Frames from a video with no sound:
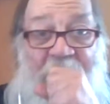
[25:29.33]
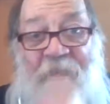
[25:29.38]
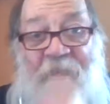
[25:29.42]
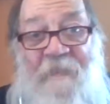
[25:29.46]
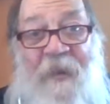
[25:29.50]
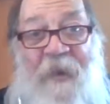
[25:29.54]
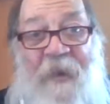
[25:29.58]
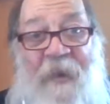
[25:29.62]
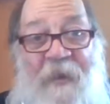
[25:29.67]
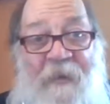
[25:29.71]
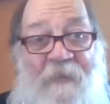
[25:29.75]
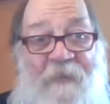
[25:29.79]

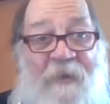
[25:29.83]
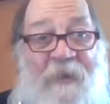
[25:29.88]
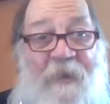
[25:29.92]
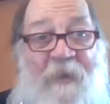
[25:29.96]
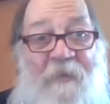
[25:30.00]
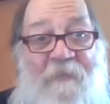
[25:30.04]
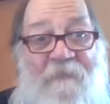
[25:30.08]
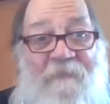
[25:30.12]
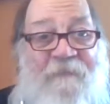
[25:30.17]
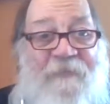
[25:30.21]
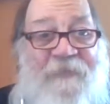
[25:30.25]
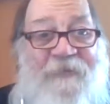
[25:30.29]

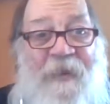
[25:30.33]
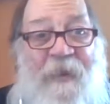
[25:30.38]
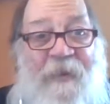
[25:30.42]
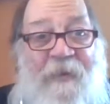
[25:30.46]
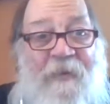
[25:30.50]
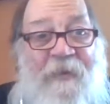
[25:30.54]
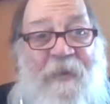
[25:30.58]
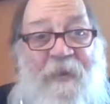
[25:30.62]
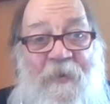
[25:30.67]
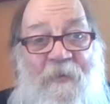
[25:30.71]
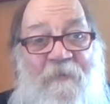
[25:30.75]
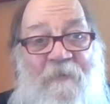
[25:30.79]
And
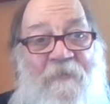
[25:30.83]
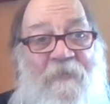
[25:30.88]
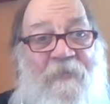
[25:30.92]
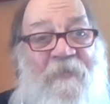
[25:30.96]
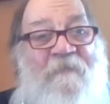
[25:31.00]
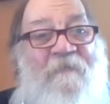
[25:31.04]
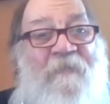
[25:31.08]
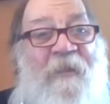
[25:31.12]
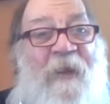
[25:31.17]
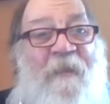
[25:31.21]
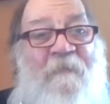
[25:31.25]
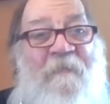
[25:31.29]
second year,
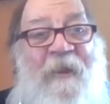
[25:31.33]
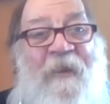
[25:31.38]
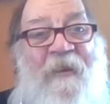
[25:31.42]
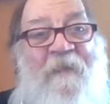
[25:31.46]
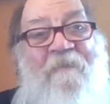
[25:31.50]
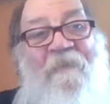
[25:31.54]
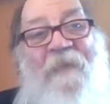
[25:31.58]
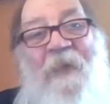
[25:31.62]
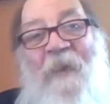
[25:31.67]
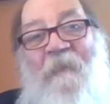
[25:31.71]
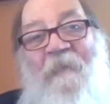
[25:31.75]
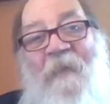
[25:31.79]
I made them
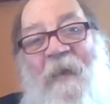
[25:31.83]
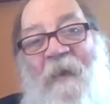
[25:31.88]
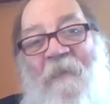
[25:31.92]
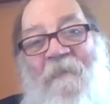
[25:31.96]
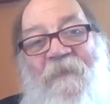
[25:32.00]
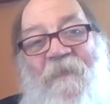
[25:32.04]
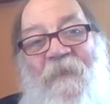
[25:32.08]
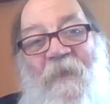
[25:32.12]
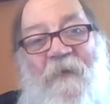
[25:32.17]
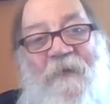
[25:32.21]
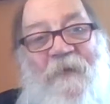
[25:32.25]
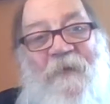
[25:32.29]
pay me up
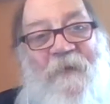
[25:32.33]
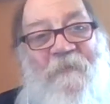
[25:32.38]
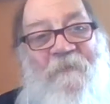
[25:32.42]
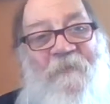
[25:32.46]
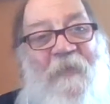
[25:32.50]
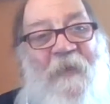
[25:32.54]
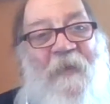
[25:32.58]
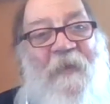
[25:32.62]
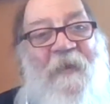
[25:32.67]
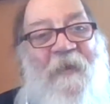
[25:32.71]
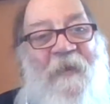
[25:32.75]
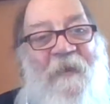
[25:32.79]
front
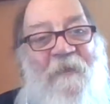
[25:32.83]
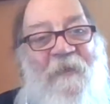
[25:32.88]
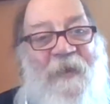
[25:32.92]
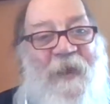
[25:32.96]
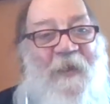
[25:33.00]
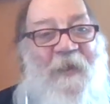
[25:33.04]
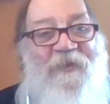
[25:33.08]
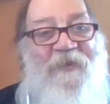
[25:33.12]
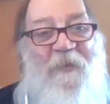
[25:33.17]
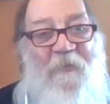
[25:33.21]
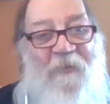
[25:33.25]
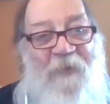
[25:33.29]

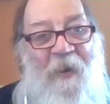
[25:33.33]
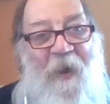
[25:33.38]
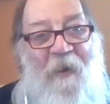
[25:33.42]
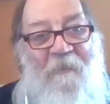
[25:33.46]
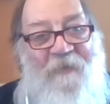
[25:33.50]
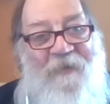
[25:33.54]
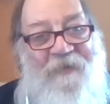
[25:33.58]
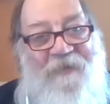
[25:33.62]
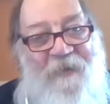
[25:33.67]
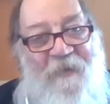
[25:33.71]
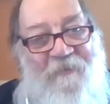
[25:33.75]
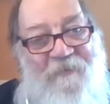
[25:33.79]
without the
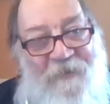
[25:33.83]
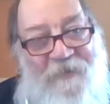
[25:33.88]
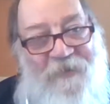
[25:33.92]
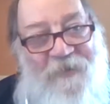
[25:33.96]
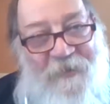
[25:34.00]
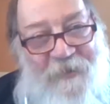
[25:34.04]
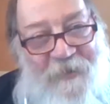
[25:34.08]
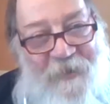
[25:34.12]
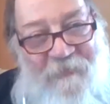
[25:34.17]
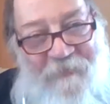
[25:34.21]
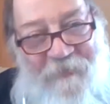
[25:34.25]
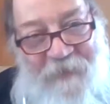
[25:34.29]
promise of a
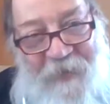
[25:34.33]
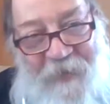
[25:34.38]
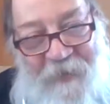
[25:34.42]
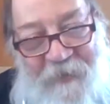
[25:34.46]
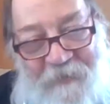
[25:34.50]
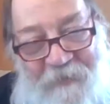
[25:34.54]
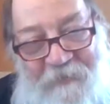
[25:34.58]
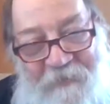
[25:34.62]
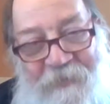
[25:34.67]
certificate.